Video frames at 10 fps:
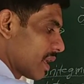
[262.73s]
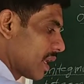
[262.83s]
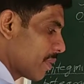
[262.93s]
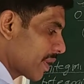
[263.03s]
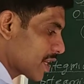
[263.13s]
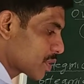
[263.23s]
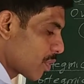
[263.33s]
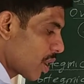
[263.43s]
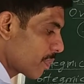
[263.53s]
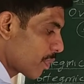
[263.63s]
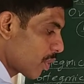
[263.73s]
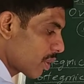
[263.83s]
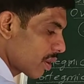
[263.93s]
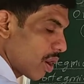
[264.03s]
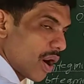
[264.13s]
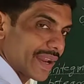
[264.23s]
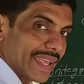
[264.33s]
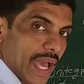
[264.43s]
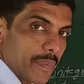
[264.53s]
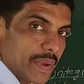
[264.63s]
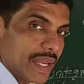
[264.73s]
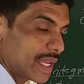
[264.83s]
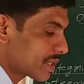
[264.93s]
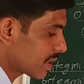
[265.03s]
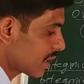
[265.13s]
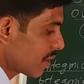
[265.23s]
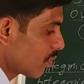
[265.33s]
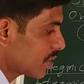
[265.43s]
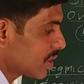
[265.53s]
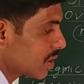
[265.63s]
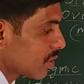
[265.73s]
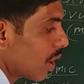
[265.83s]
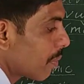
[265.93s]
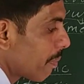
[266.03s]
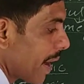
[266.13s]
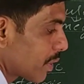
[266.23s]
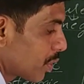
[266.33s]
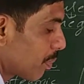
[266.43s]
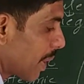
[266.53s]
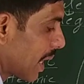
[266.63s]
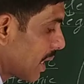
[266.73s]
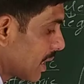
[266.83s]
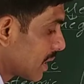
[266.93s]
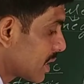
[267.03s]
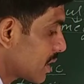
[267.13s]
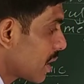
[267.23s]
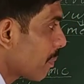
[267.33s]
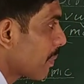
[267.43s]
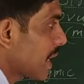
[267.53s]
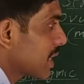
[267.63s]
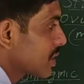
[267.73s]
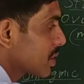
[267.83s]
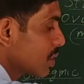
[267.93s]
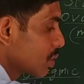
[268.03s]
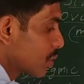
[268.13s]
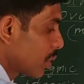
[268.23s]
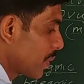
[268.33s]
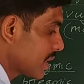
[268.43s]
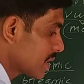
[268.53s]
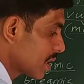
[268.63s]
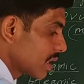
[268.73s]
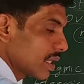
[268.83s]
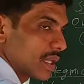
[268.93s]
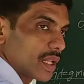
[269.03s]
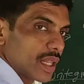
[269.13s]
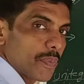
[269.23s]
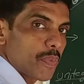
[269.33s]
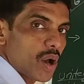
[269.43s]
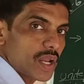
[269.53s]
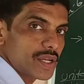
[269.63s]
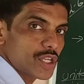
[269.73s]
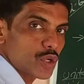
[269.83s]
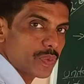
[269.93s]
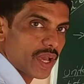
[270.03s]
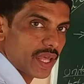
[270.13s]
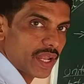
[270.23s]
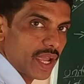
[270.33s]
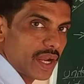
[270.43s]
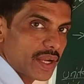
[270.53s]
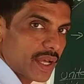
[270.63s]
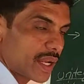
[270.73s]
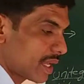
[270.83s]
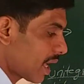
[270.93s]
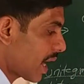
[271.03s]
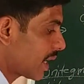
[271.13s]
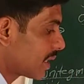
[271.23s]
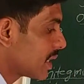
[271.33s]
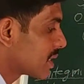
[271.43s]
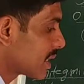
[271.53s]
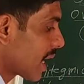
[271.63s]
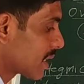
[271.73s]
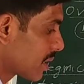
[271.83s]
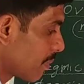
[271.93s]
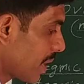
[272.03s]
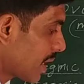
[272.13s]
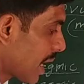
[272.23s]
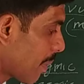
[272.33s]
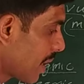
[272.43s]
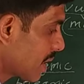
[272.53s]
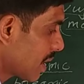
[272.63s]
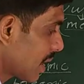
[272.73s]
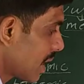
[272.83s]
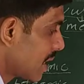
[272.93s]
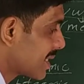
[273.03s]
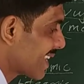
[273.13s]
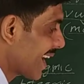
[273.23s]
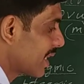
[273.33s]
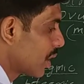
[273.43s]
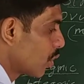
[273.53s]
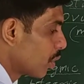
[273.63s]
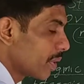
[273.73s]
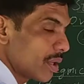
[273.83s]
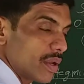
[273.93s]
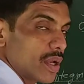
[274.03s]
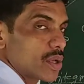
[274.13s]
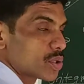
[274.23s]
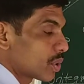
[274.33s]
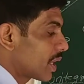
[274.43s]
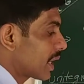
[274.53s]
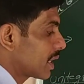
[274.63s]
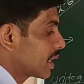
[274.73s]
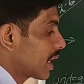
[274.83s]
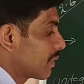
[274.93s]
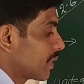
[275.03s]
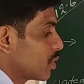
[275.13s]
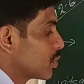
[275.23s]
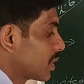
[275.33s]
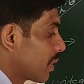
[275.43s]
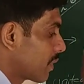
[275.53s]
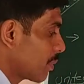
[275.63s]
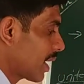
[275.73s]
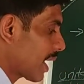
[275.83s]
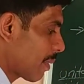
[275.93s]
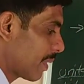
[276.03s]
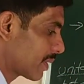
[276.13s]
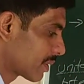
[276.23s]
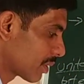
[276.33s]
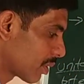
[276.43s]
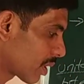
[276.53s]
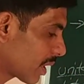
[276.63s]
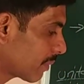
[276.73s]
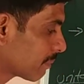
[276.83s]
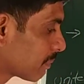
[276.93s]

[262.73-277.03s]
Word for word: leaving a small pore or gap in it which is called micropyle. This is the place through which the pollen tube can enter and discharge the male gamete inside the ovule so that it can fuse with the female gamete. Okay.